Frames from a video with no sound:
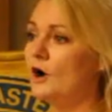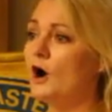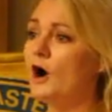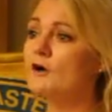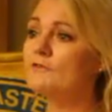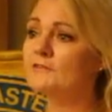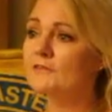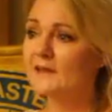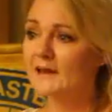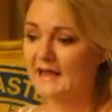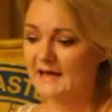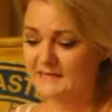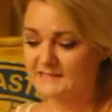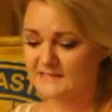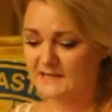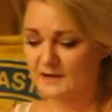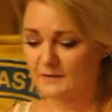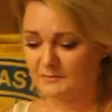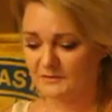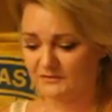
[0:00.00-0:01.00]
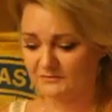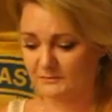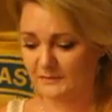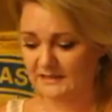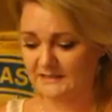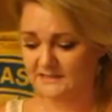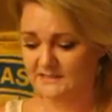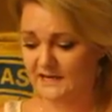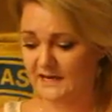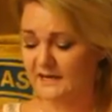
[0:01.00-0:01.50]
Over the last couple of
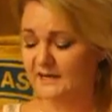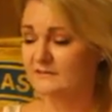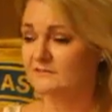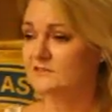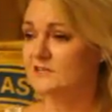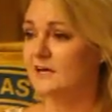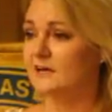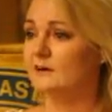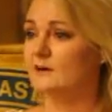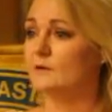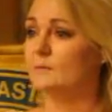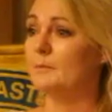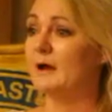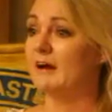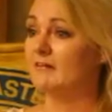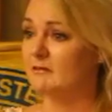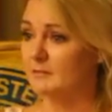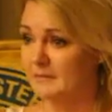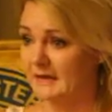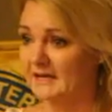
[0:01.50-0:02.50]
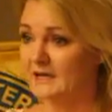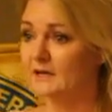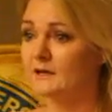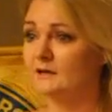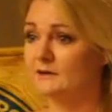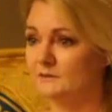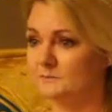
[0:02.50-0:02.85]
months, I have dated a paramedic.